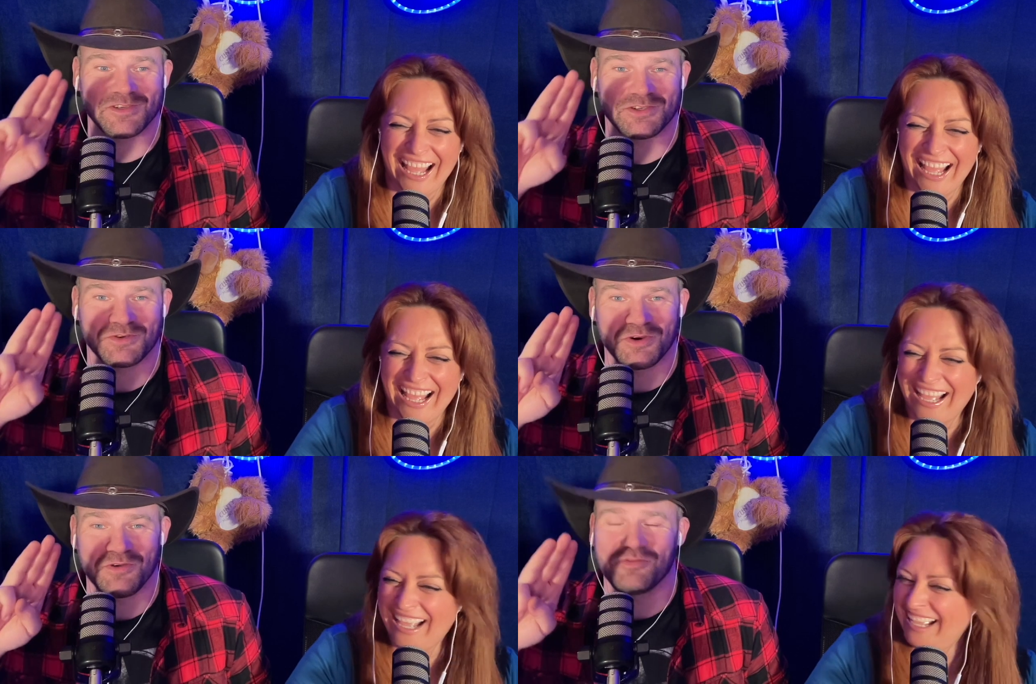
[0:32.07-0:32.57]

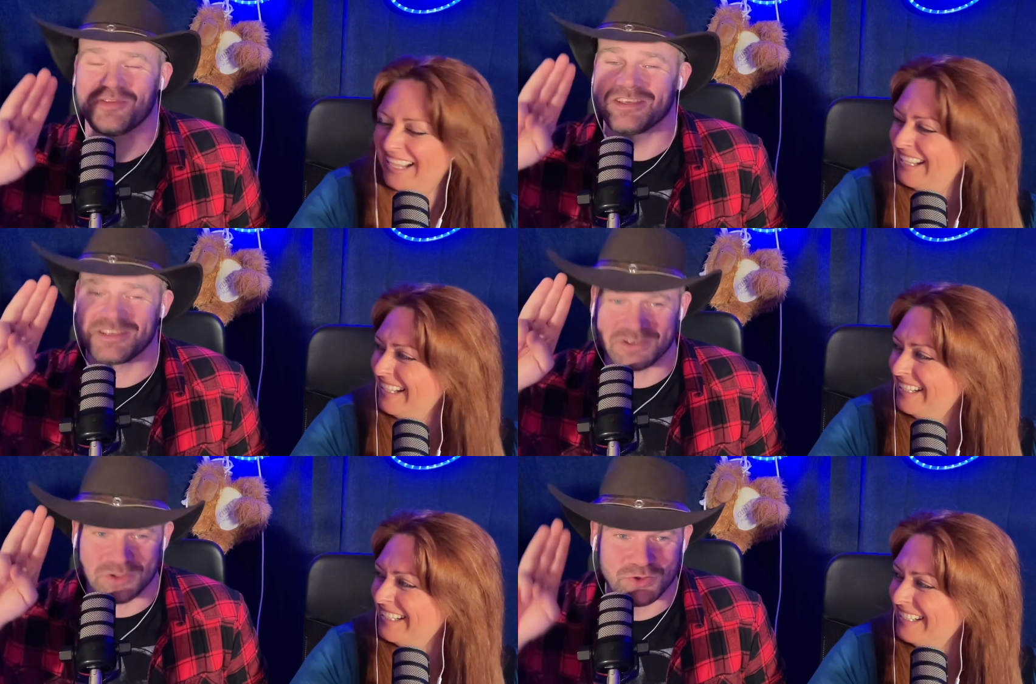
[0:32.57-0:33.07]
Speaker 1: truth. This
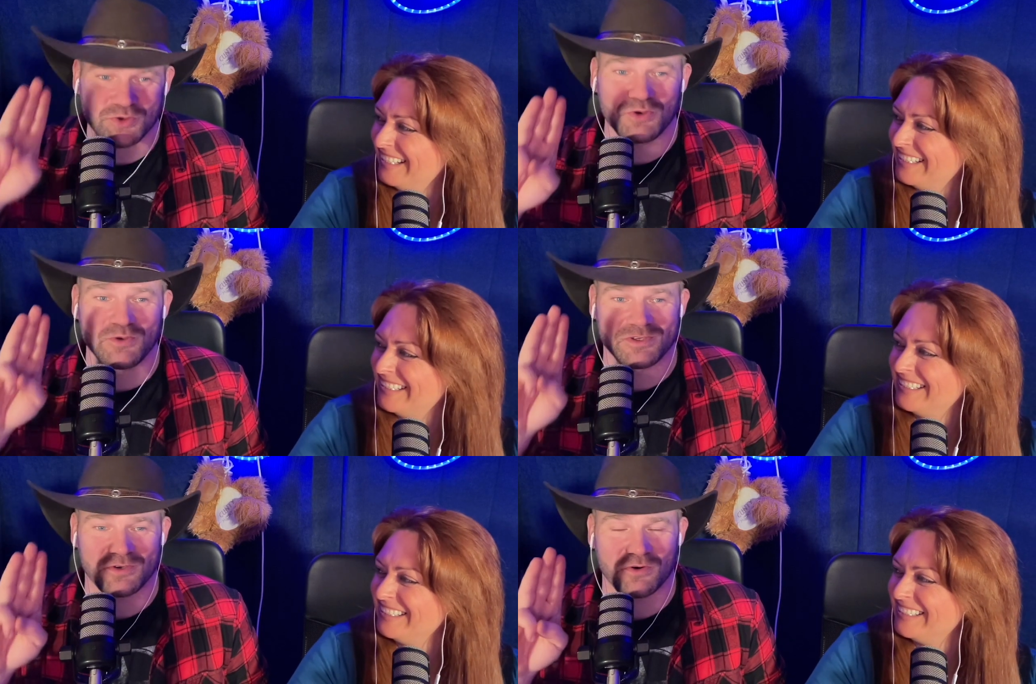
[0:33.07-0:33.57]
is a true
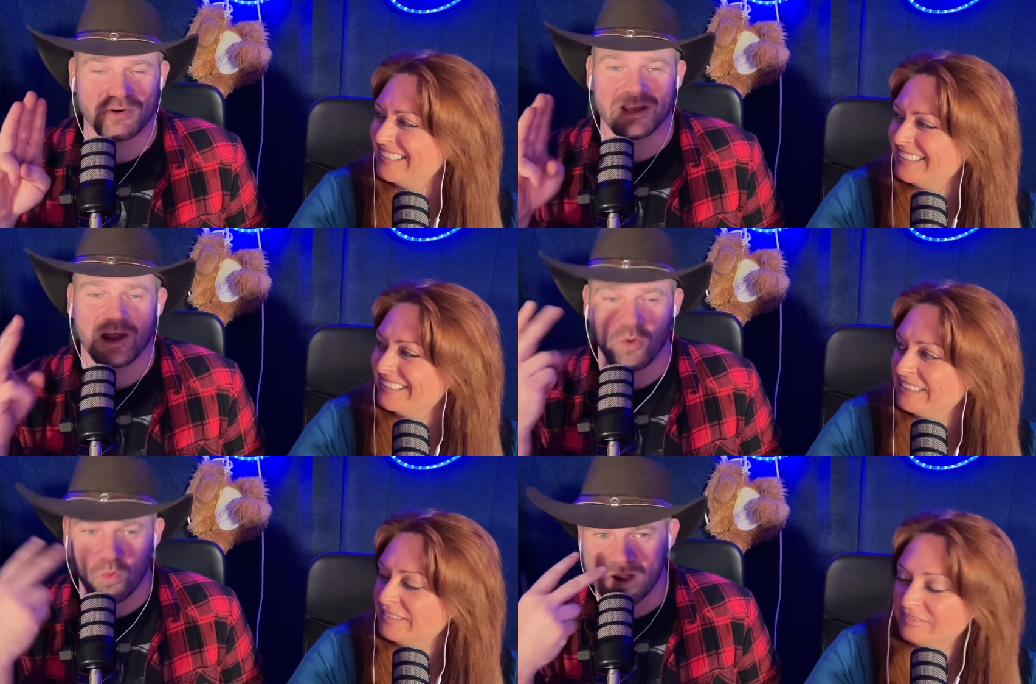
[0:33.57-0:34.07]
story.
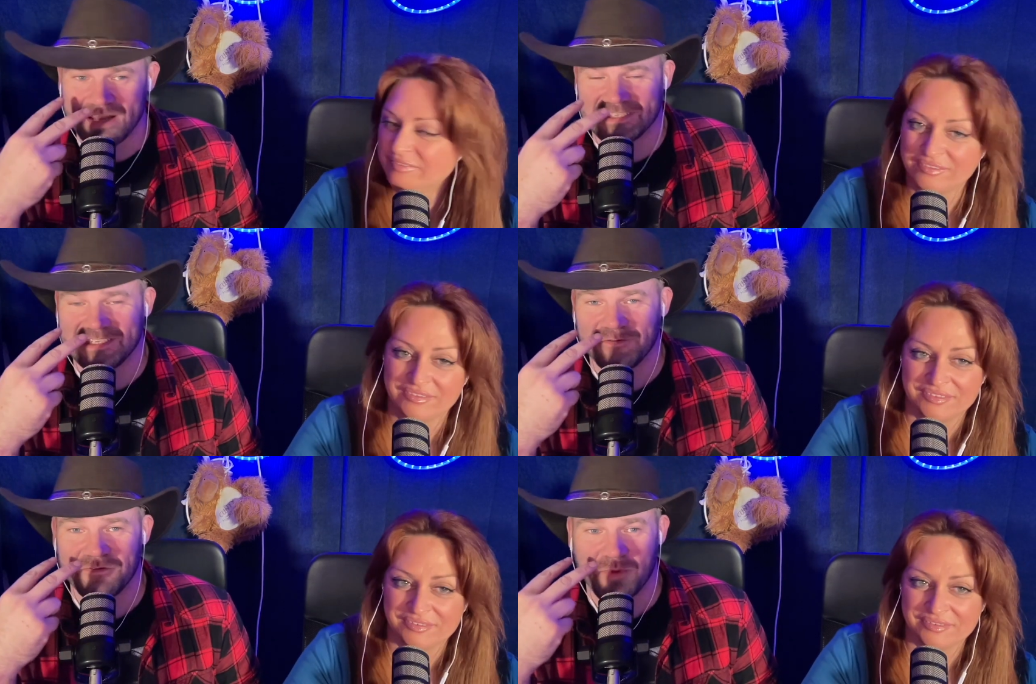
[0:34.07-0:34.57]
I witnessed
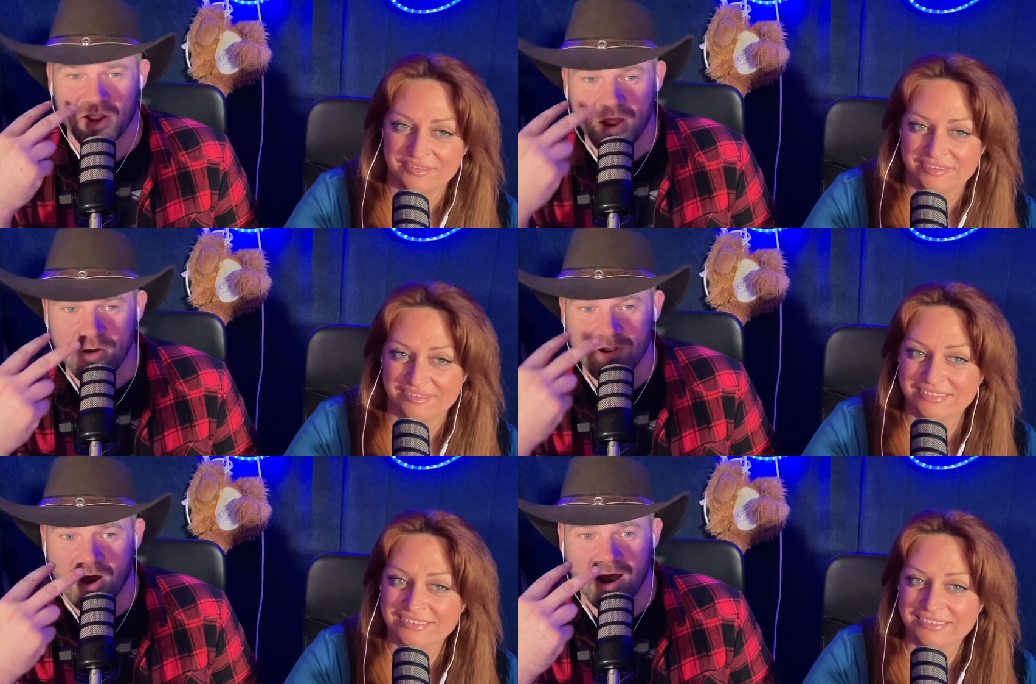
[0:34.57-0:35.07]
it with my
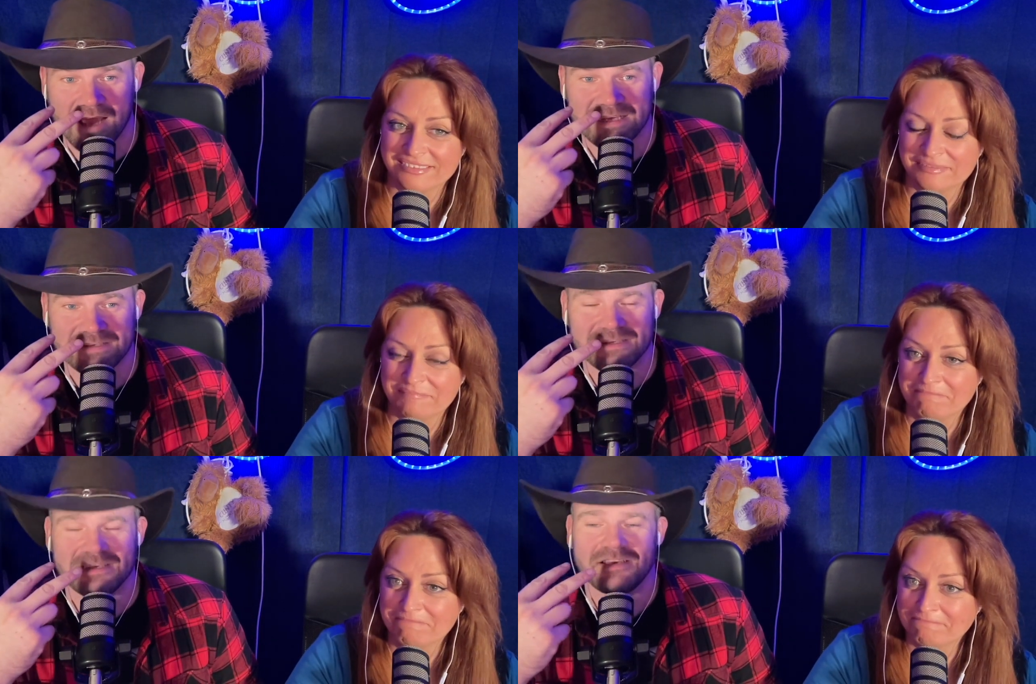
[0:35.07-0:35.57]
own
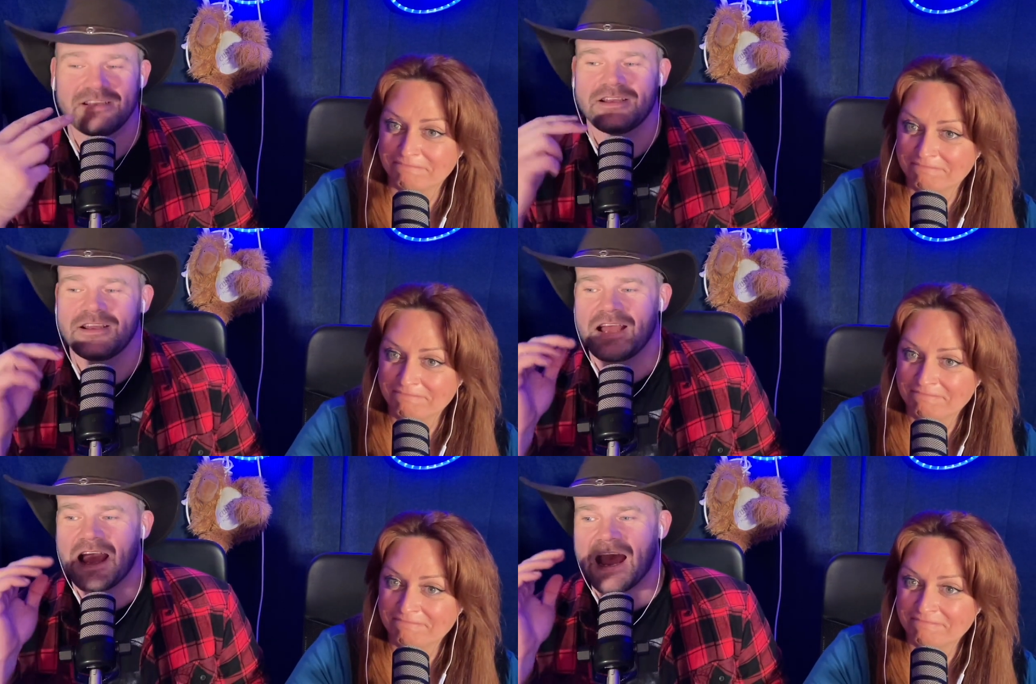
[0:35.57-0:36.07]
eyes,
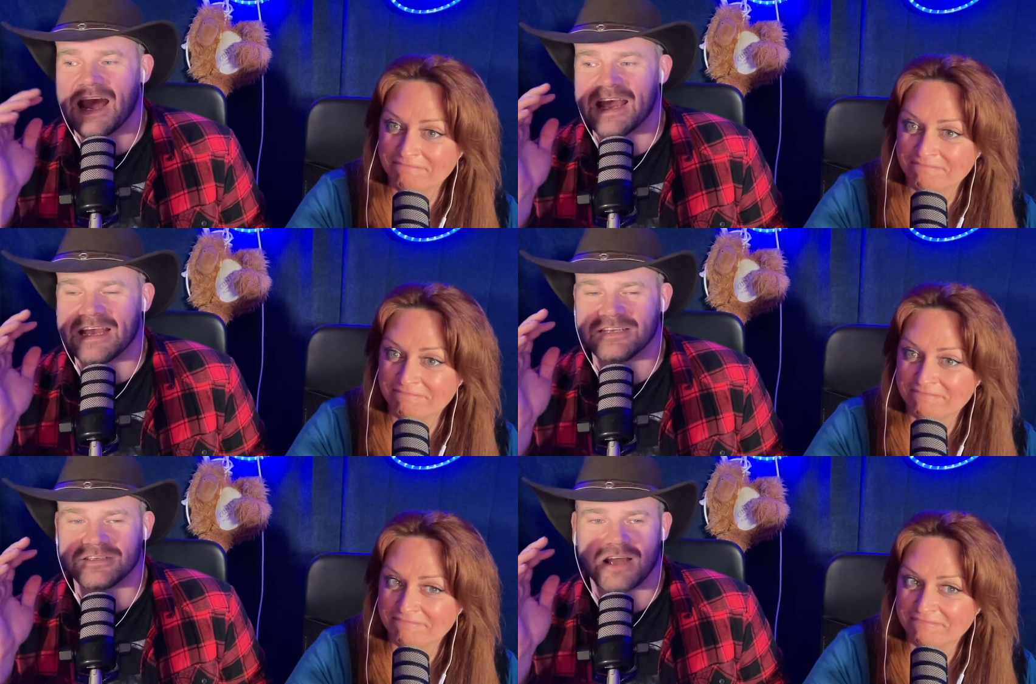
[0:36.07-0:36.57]

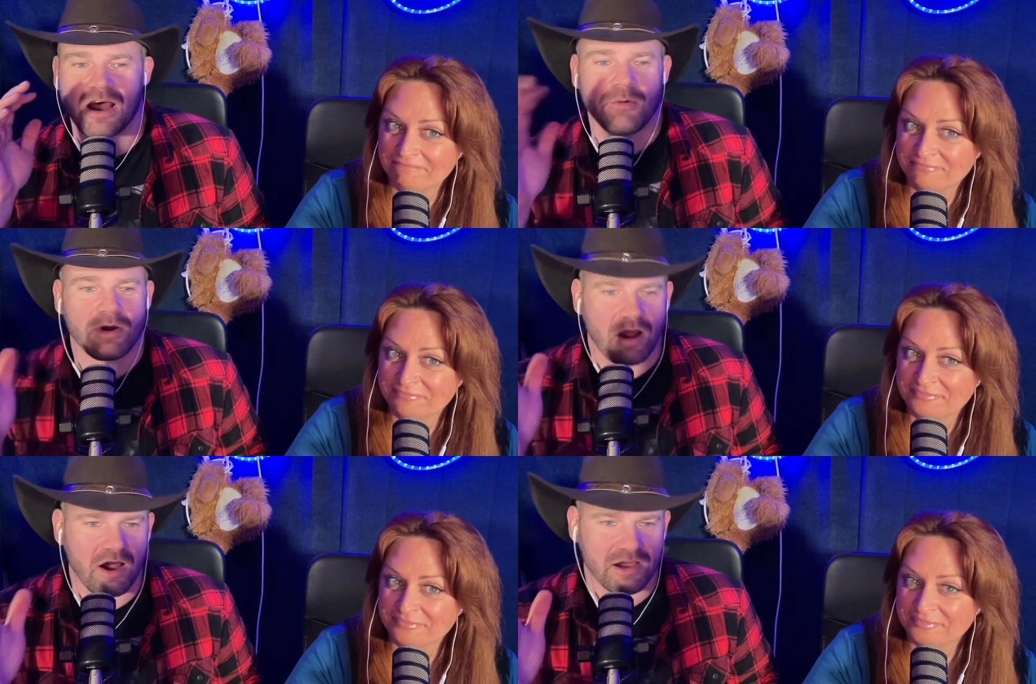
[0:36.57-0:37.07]
and
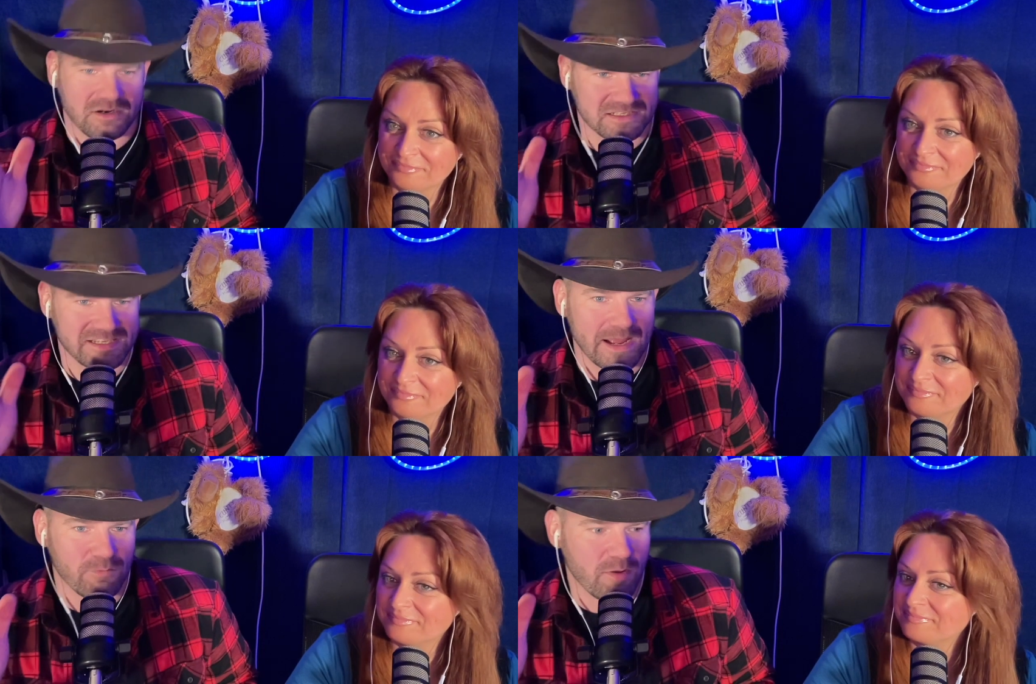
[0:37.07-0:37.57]
I understand why